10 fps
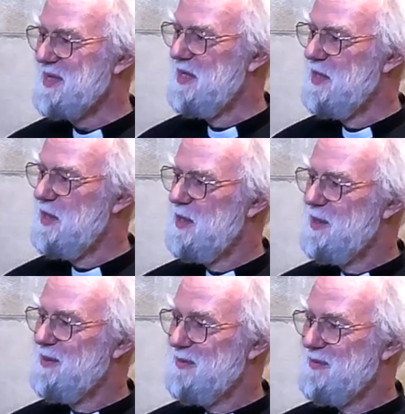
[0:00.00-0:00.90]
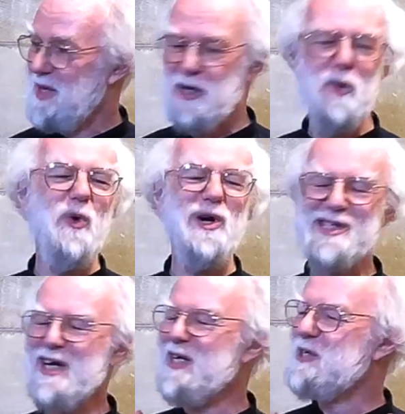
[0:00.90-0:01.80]
And it works. And it
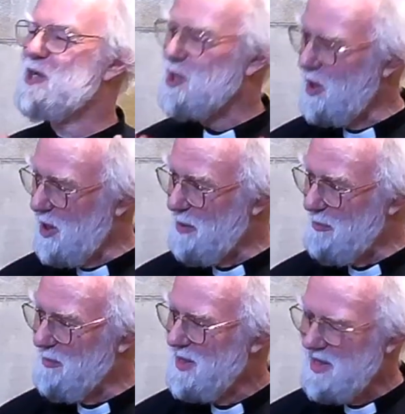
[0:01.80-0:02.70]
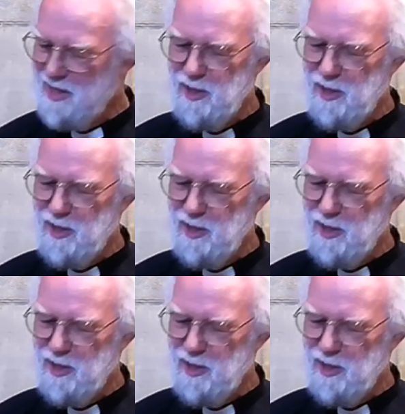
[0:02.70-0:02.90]
works like a charm.